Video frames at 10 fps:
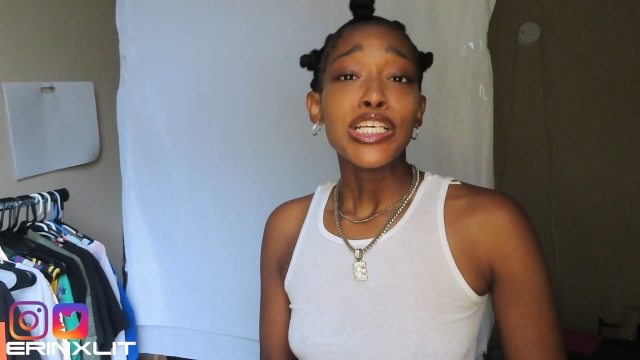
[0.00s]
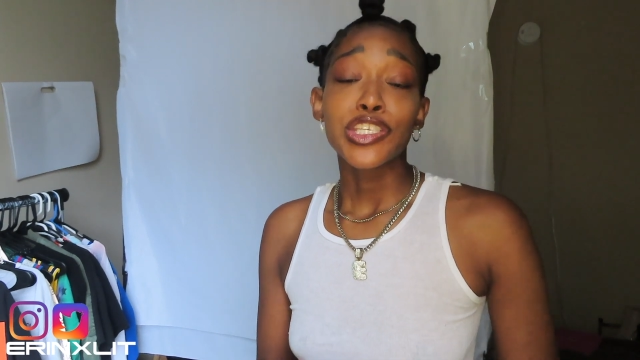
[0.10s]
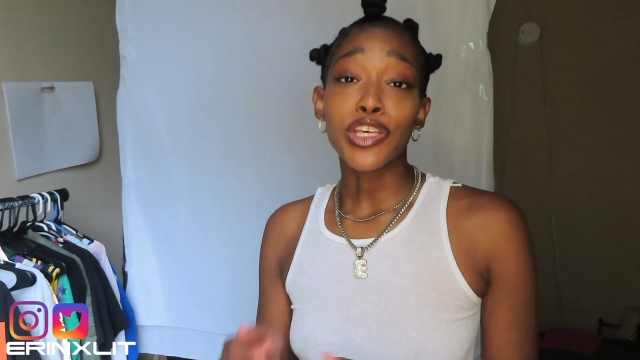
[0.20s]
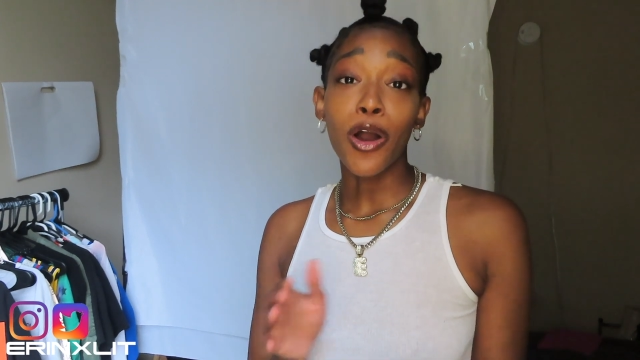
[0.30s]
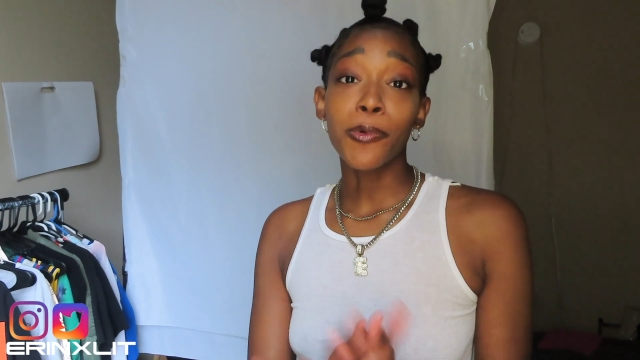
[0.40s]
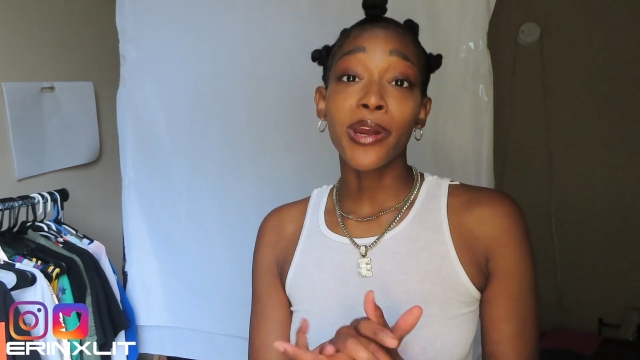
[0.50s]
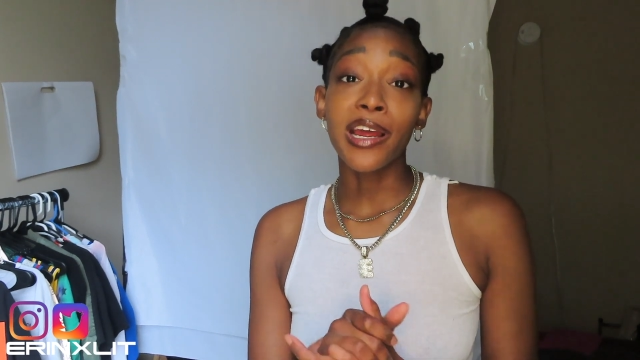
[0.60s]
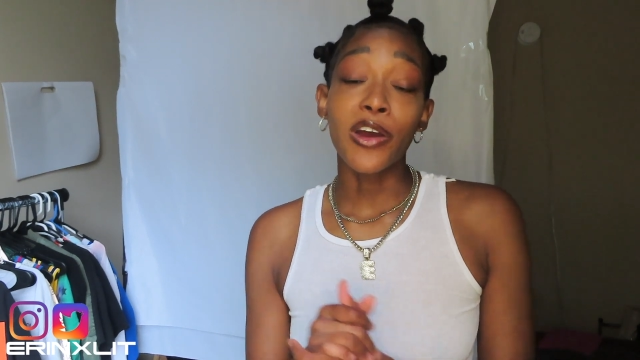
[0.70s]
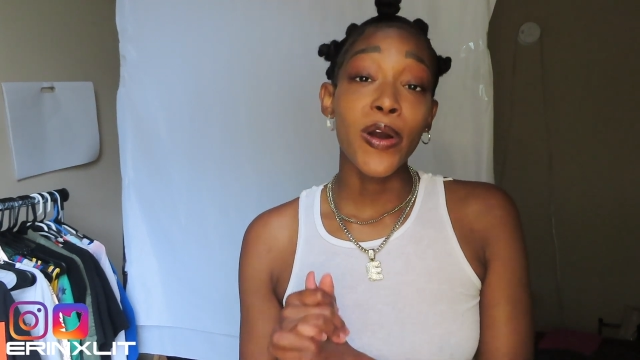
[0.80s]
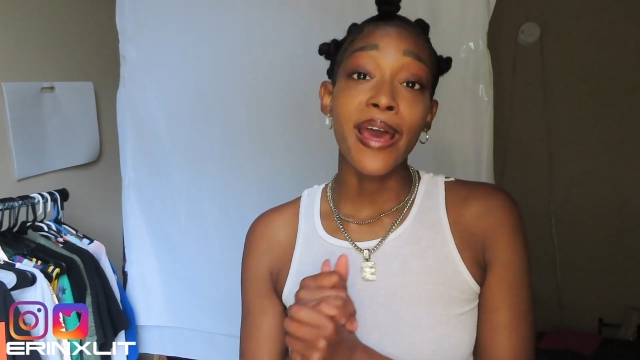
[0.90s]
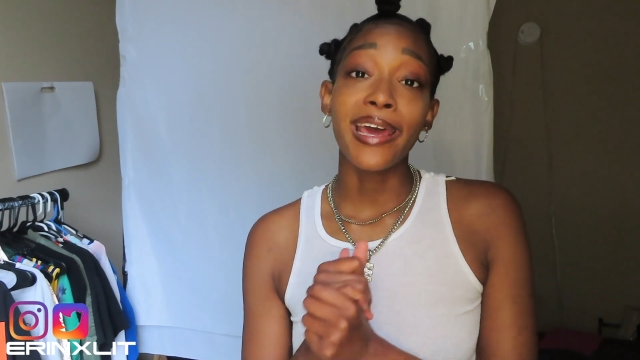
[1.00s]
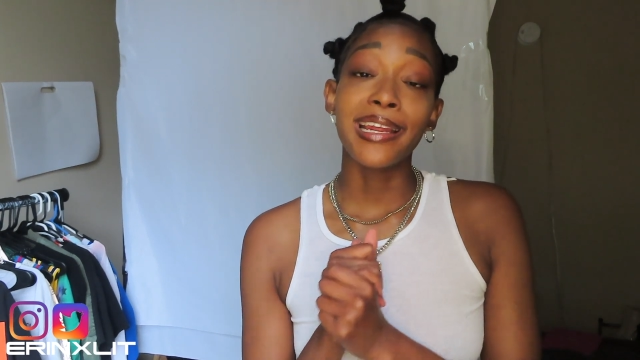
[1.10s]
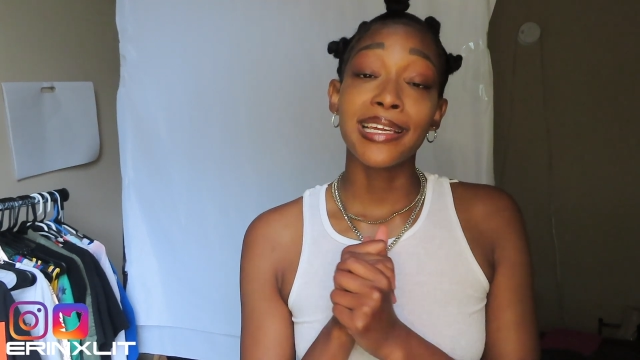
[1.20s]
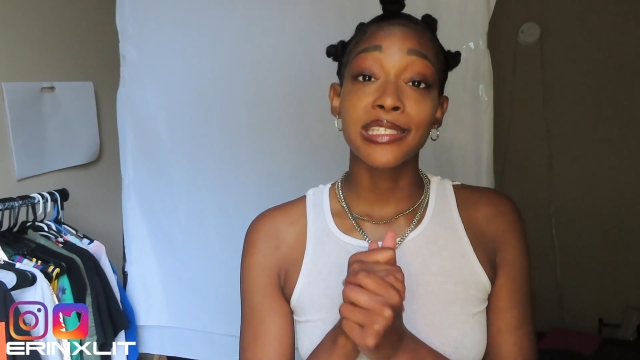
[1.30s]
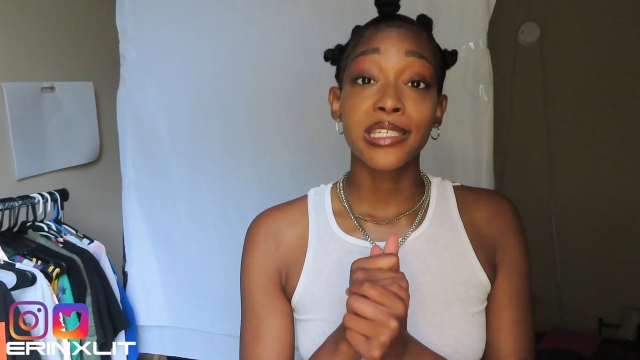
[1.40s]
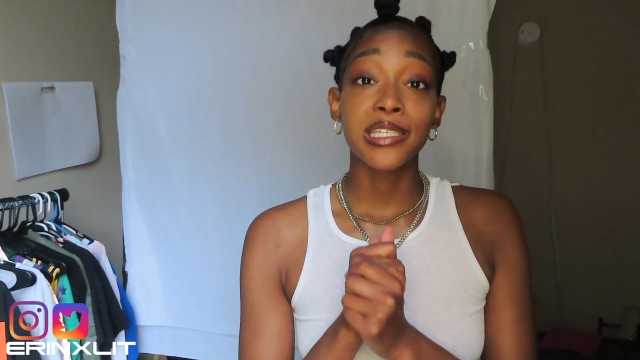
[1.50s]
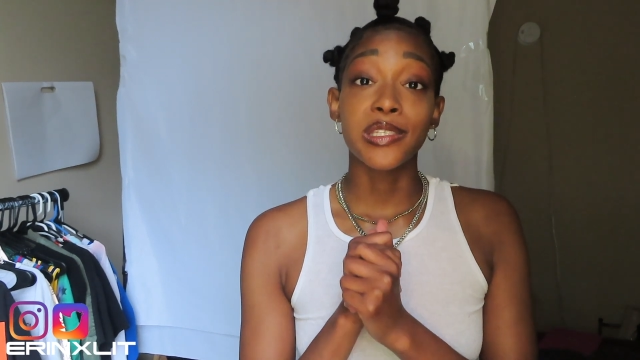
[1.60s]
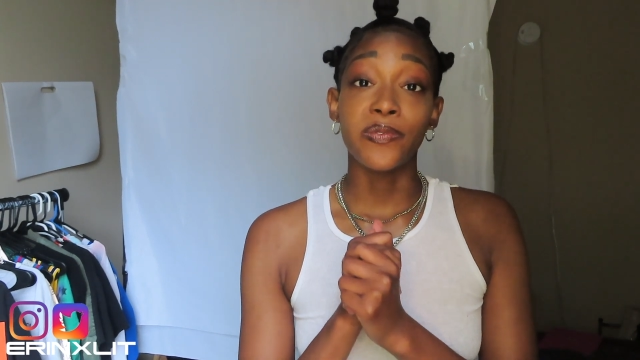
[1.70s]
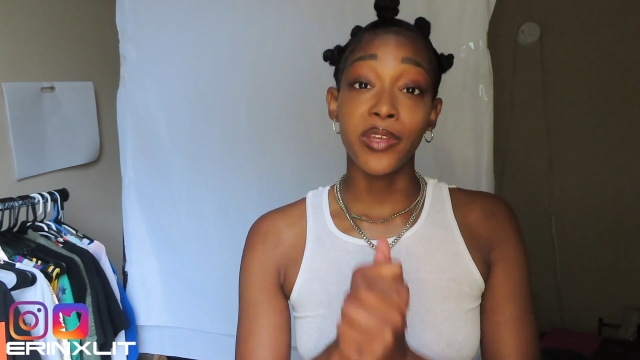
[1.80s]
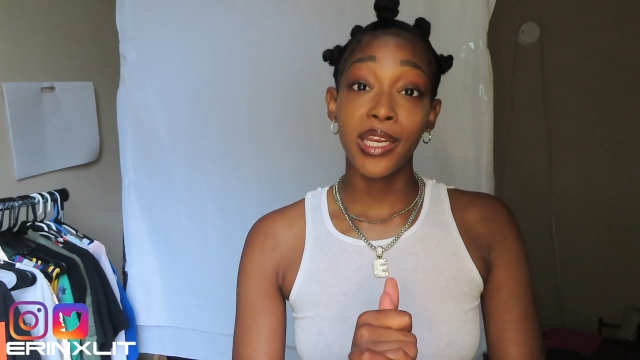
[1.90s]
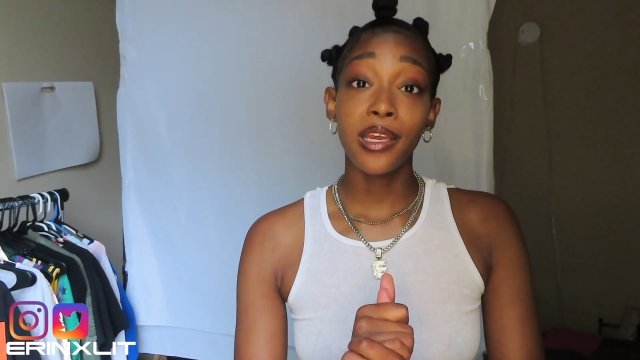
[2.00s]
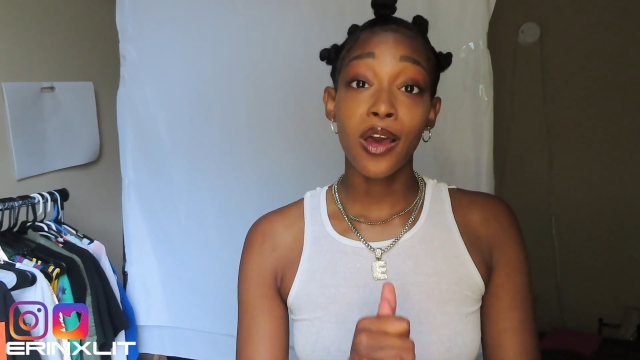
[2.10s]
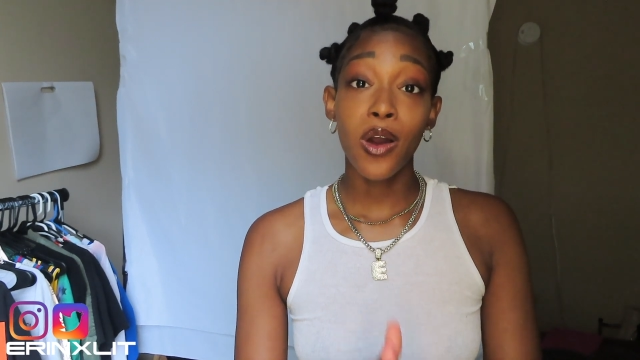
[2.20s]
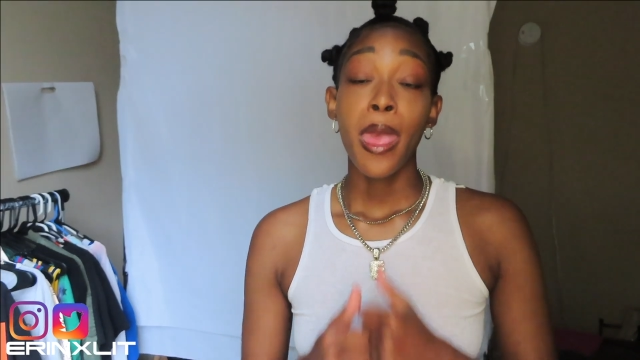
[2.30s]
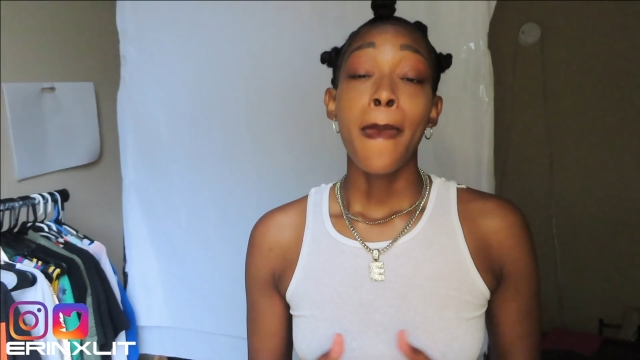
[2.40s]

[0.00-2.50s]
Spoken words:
So I'm going to go ahead and get into this video.